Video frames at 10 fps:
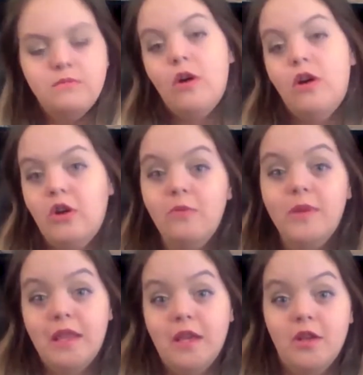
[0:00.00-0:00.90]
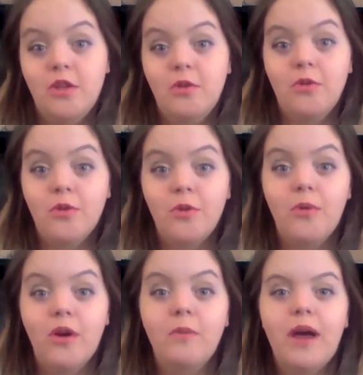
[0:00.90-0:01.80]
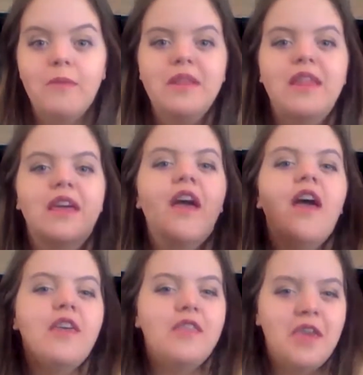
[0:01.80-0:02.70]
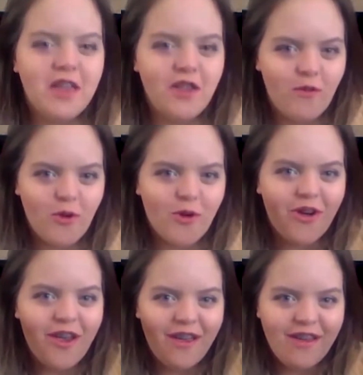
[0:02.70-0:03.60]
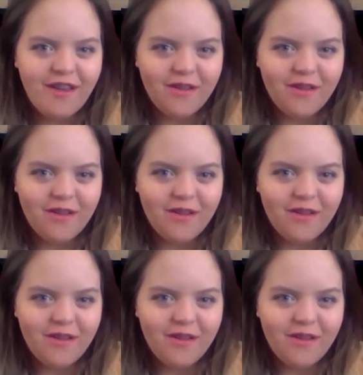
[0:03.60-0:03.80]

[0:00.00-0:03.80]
well, it could be the end of your book, but I mean like the end of your